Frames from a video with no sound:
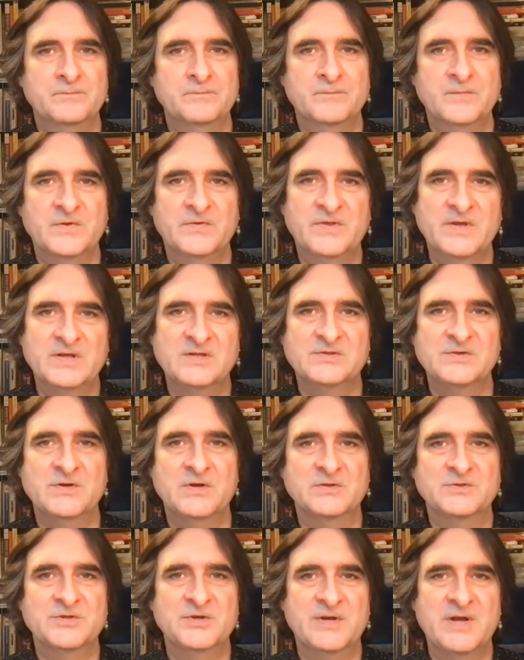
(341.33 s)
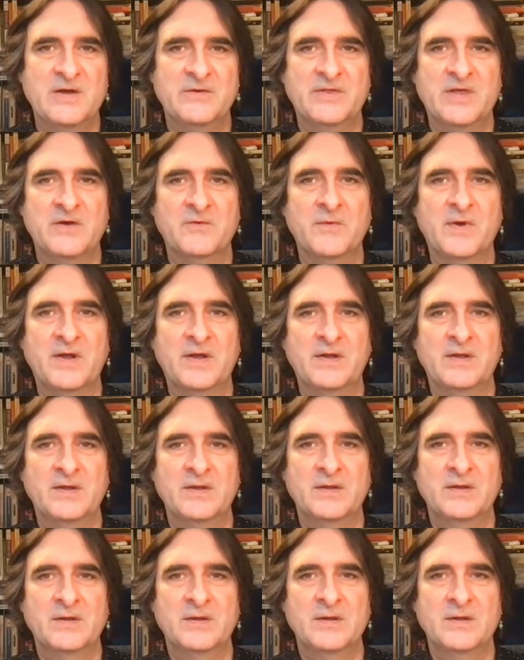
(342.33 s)
But things do not turn out that way.
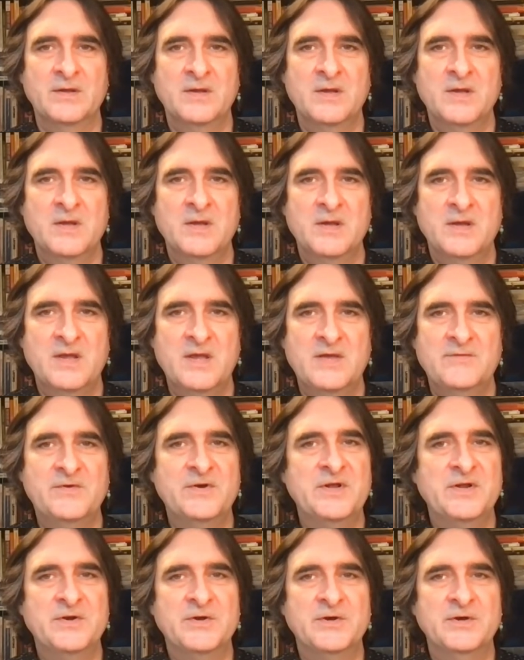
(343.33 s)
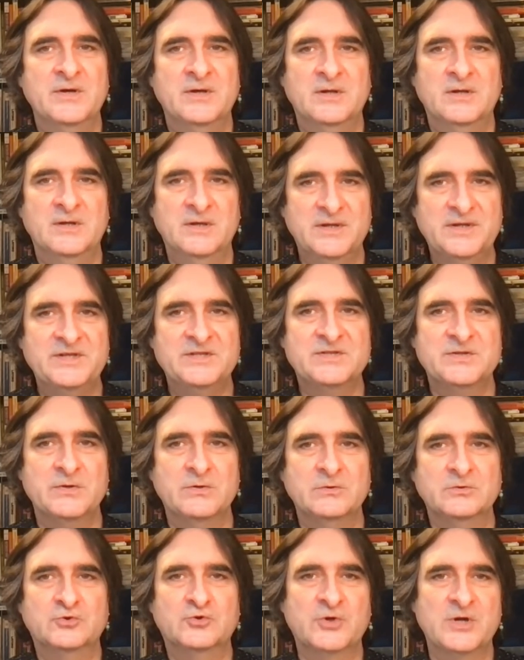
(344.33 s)
Even in her least
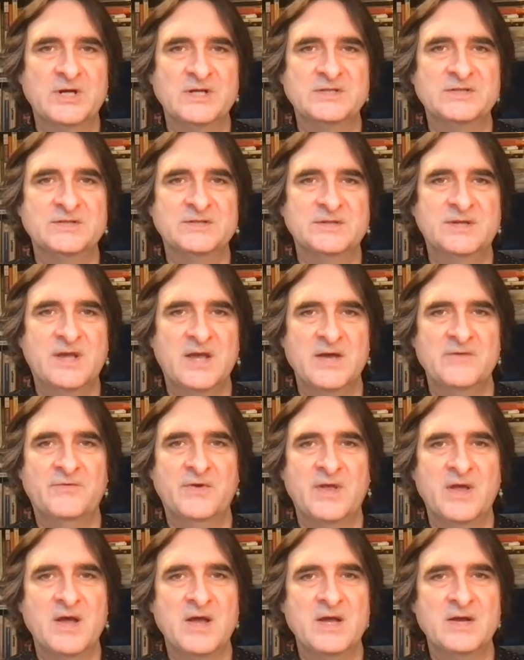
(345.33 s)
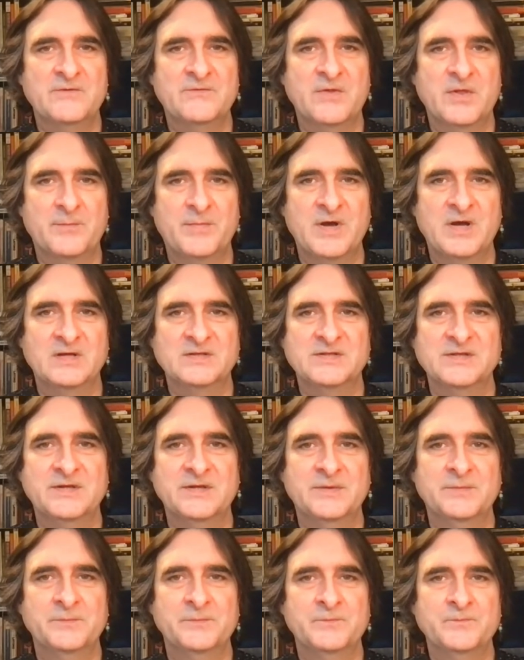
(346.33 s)
old dress, carefully ironed for the party,
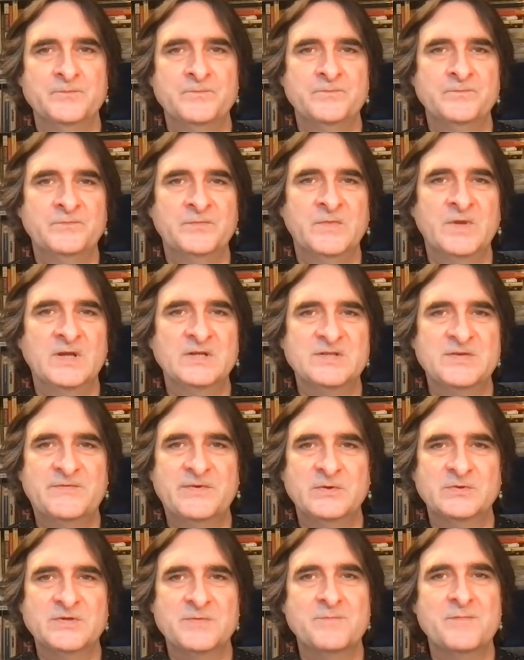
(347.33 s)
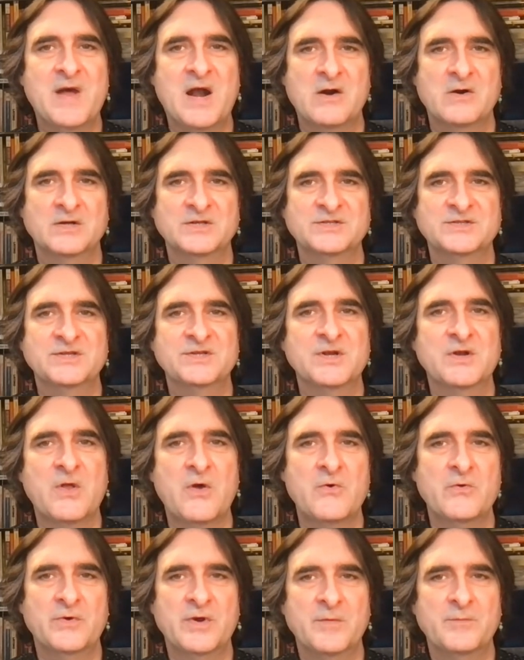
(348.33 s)
she feels embarrassed and
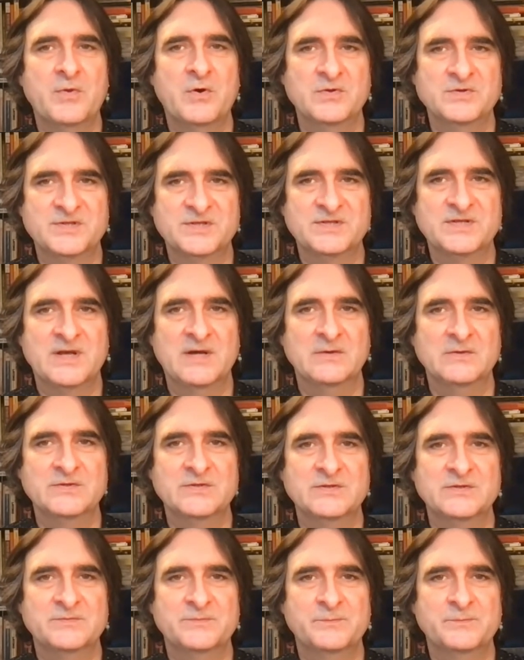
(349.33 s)
alone at Pons's house.